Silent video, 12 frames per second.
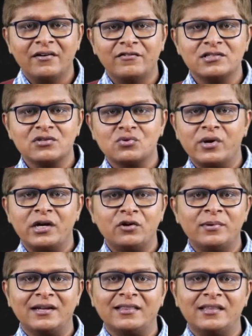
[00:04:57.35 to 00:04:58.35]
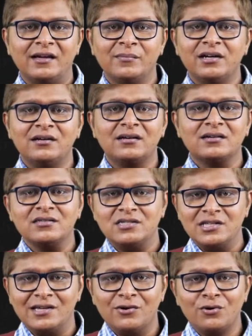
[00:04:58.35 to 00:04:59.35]
which is going to be nothing but
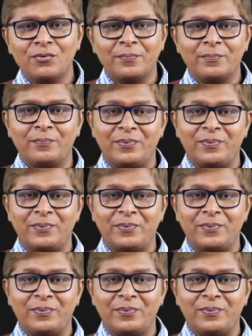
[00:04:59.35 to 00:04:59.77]
0